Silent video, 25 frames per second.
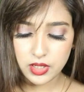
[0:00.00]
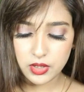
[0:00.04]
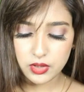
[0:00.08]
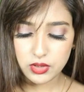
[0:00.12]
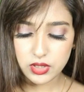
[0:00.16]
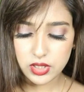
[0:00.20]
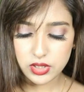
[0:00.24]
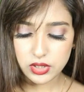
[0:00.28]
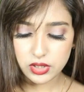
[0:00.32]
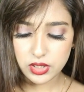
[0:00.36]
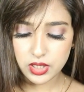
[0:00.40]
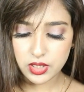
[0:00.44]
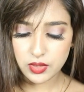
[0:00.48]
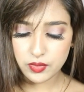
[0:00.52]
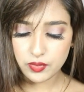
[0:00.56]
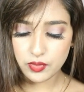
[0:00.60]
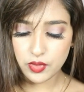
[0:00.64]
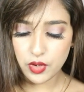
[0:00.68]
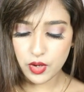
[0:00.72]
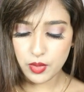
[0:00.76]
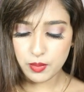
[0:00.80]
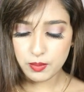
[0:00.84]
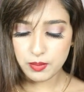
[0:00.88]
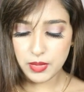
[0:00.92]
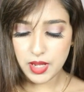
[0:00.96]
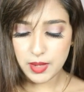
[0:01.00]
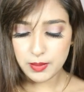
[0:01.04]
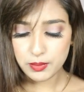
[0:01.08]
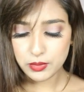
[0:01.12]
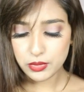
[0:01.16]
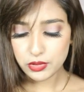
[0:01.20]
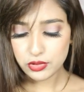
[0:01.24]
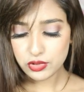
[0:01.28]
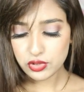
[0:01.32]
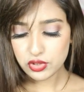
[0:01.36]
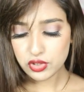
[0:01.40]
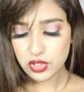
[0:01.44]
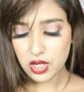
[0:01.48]
rich in foam
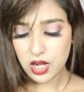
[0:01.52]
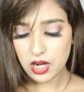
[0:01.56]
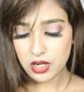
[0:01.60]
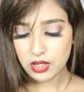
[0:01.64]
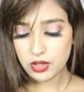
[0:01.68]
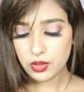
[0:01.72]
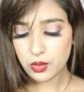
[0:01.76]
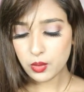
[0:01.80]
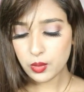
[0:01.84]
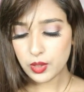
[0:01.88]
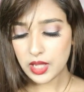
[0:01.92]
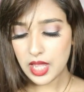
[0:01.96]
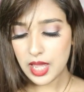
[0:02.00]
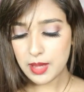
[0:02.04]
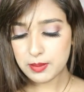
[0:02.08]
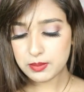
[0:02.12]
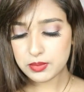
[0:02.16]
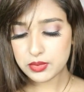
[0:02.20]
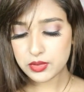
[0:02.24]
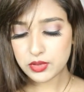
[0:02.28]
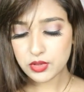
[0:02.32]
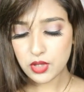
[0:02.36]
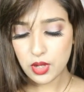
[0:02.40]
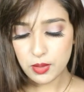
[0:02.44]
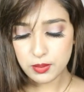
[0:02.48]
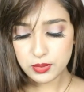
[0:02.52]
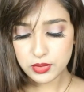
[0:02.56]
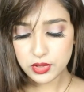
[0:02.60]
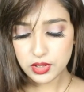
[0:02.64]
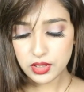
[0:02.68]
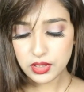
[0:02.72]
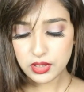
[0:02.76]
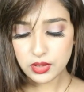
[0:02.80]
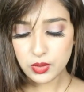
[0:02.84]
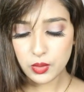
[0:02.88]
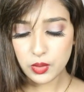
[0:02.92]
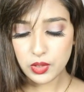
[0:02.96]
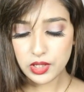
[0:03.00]
bamboo charcoal
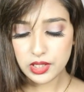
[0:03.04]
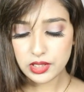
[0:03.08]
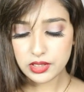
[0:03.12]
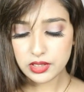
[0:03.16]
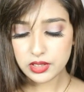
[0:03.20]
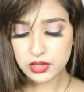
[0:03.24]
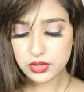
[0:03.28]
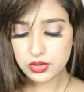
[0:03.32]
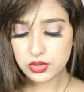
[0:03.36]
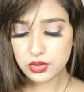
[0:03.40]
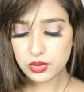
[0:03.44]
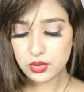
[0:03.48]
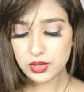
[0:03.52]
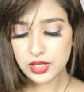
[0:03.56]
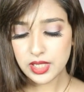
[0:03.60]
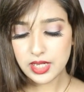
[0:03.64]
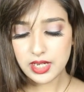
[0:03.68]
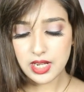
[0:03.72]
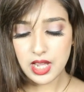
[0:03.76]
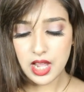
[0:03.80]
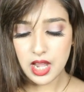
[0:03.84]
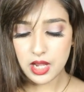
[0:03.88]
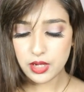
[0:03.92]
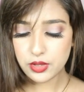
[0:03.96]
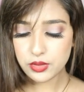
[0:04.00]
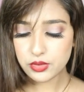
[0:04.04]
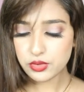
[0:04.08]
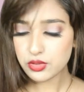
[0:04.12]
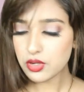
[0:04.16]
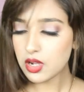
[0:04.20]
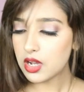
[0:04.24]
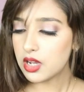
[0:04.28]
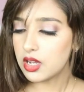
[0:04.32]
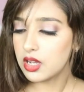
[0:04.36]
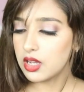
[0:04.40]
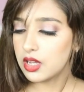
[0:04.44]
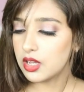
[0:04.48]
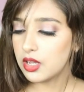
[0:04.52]
absorption, oil control and hydra.